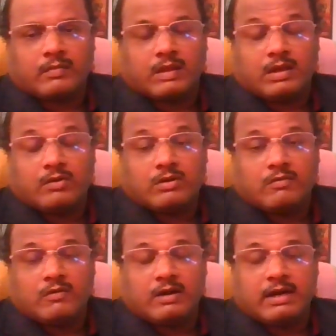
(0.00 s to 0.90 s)
How the
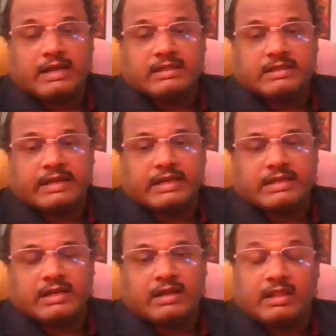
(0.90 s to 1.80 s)
world has reached.
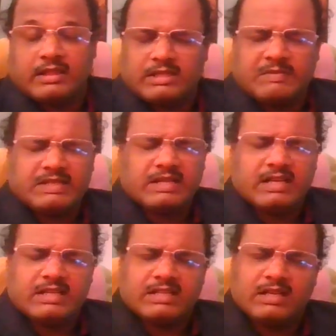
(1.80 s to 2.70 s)
And this basically
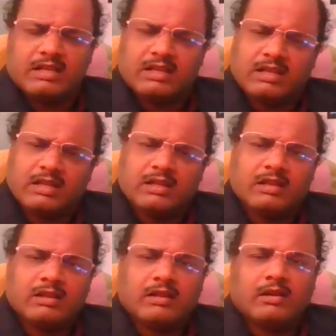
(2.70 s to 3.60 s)
is a
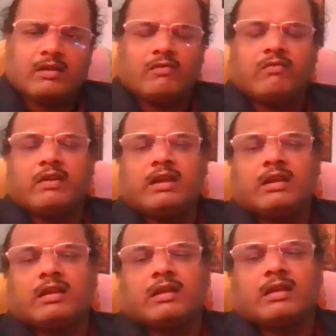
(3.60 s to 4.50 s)
way
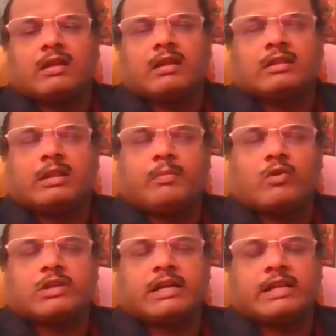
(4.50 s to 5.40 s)
the
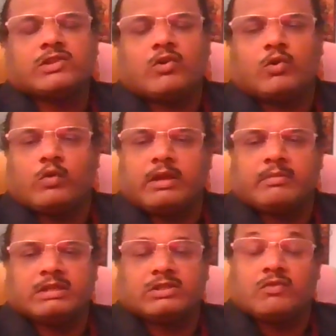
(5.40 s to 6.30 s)
project is
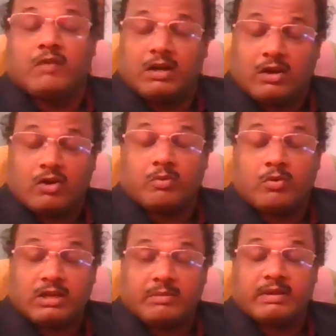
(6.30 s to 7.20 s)
ongoing. So 1 crore
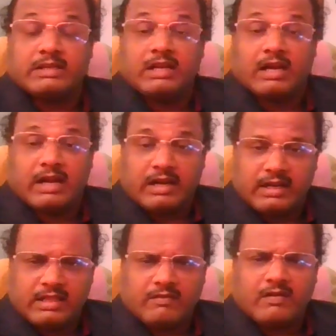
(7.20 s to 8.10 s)
project basically currently
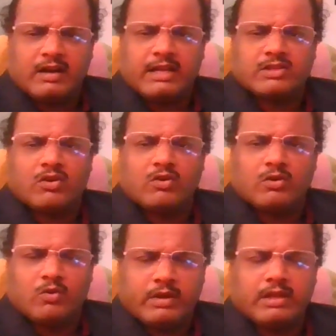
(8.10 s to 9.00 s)
the world is on
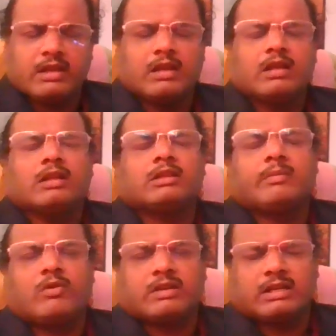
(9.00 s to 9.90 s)
doing the
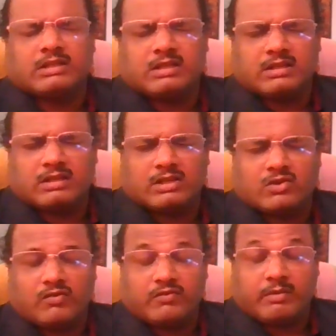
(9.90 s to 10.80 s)
project. The
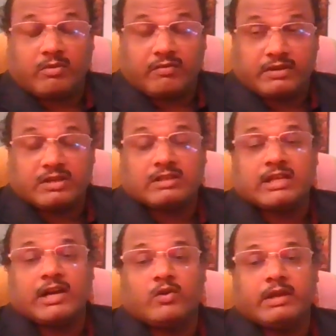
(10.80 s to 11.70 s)
software professionals
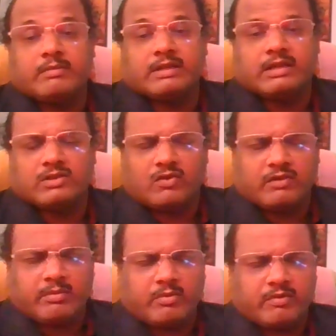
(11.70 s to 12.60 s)
are doing basically.
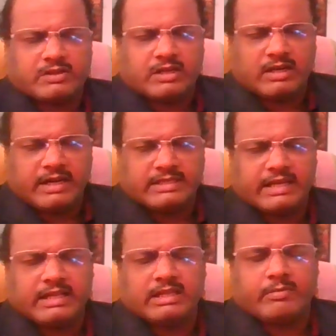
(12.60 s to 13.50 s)
Software professionals are
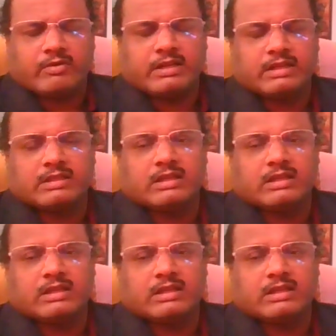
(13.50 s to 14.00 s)
designing the projects.